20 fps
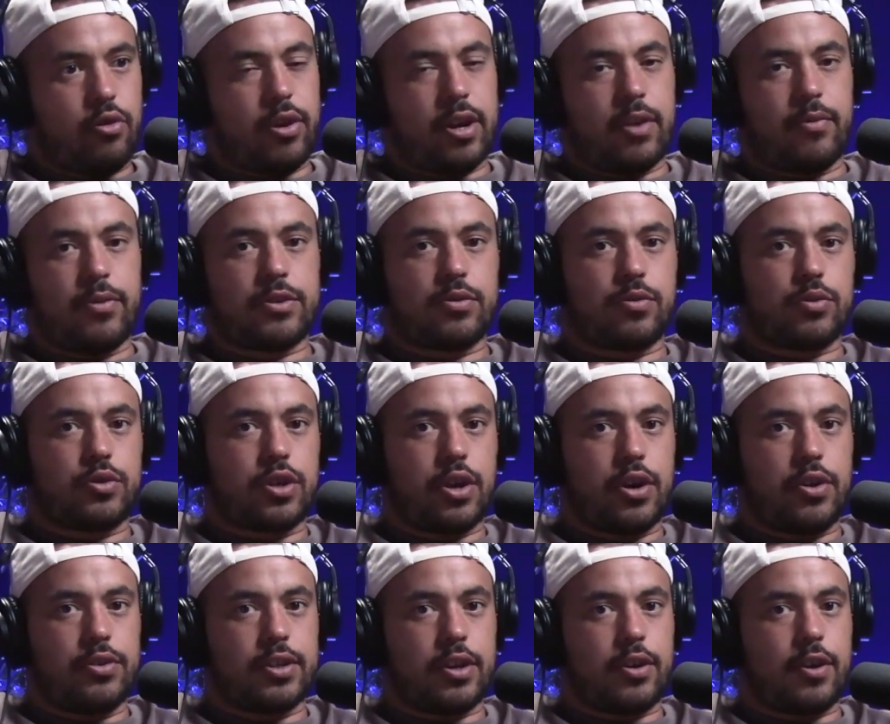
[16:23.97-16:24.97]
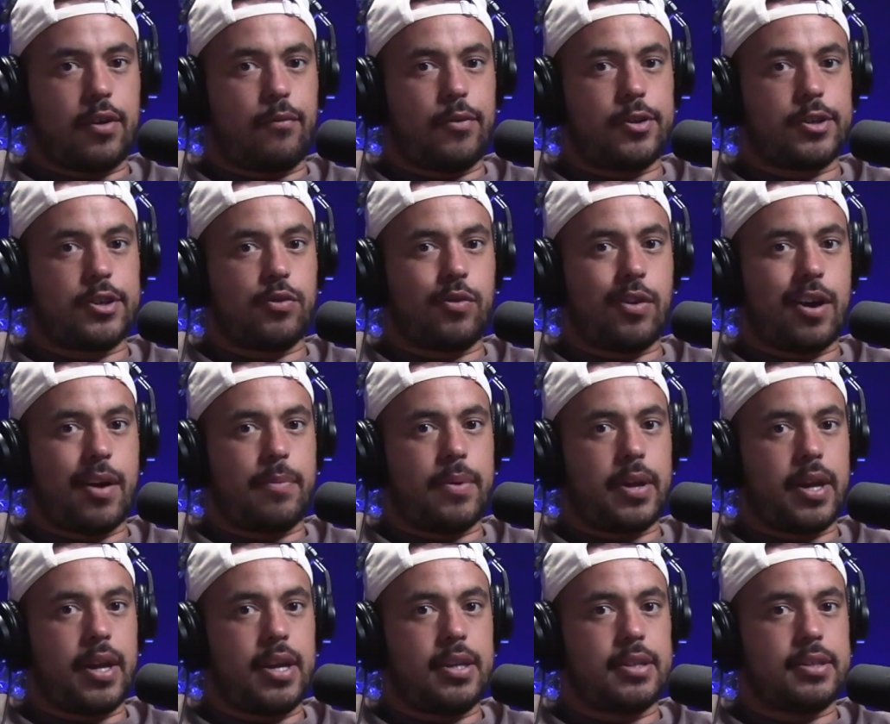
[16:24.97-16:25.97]
create original shows and original
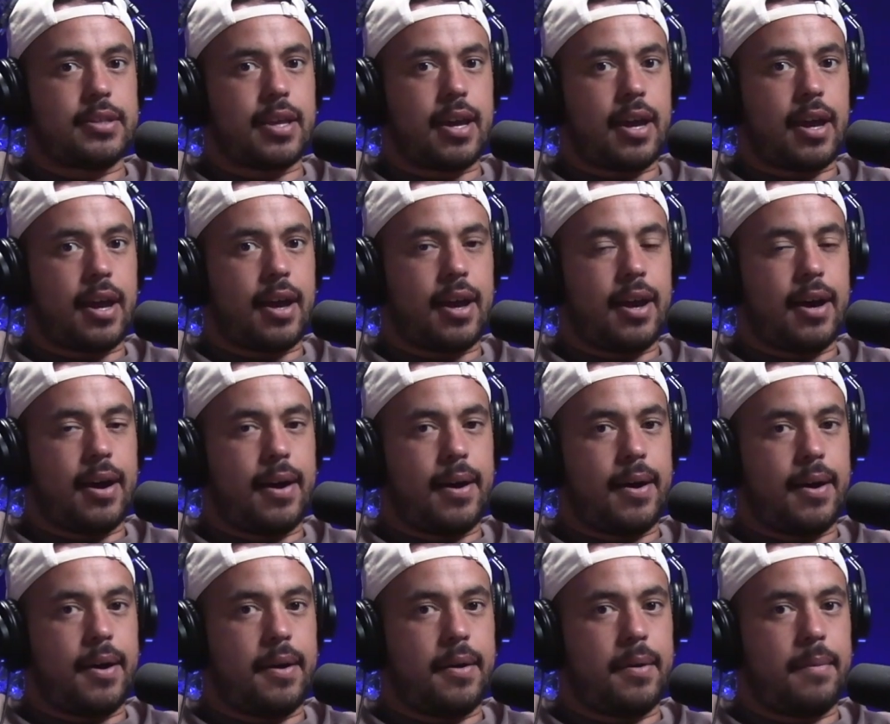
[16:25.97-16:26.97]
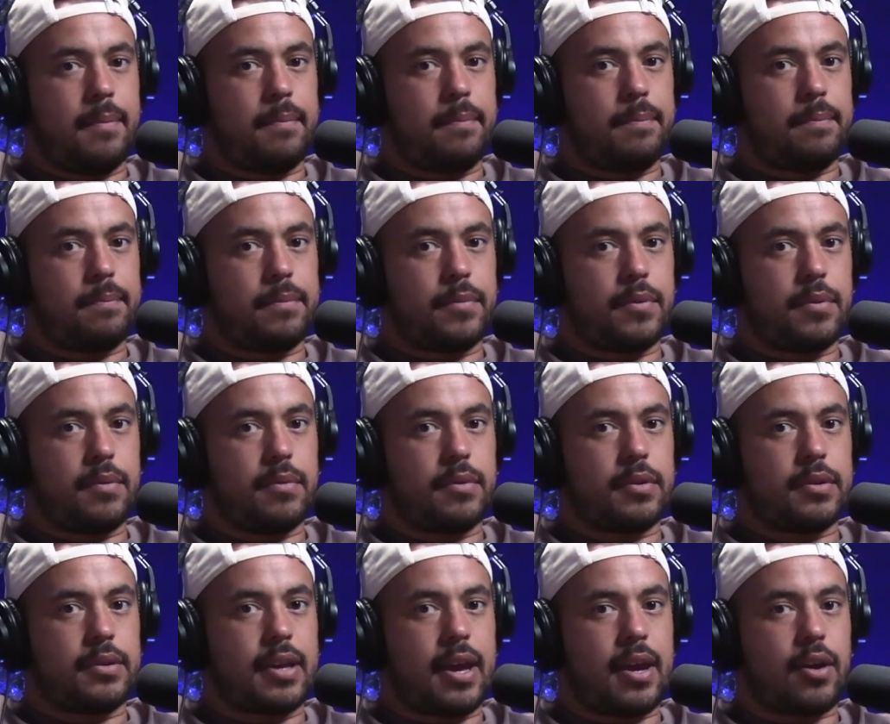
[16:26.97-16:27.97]
IPs that
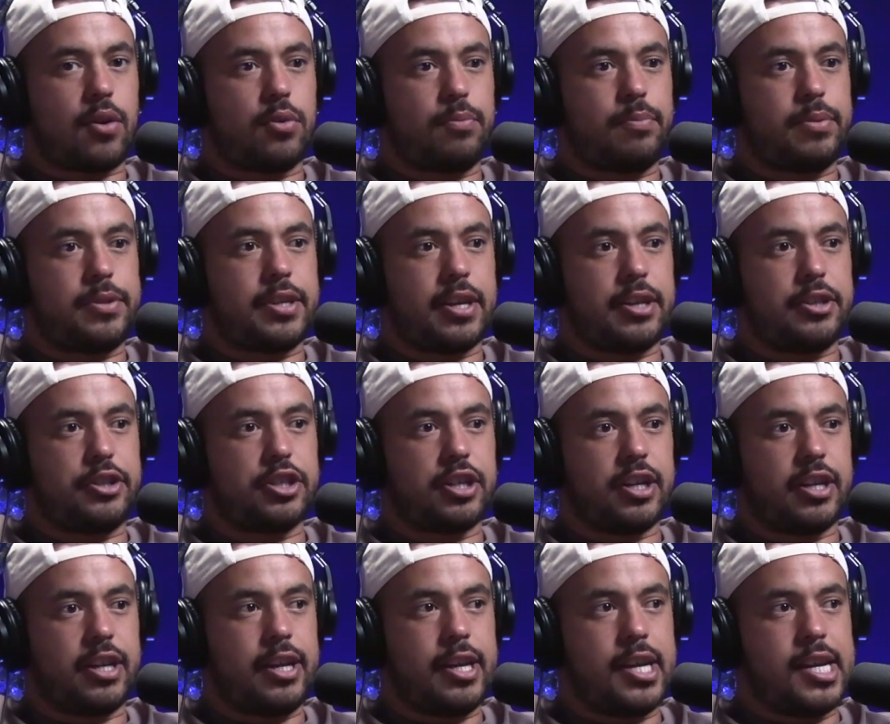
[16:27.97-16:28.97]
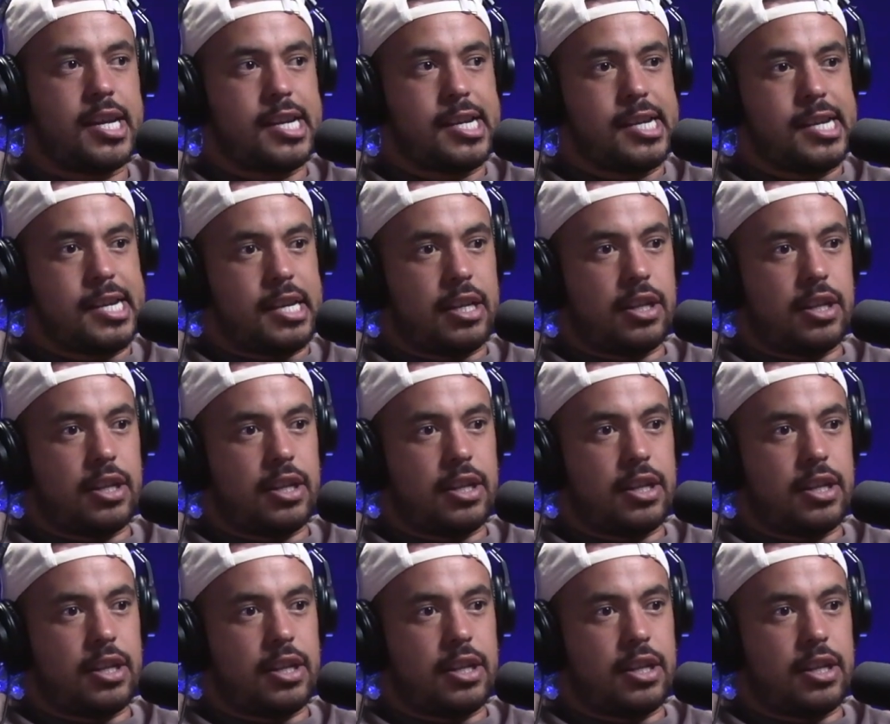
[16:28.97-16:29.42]
that could potentially.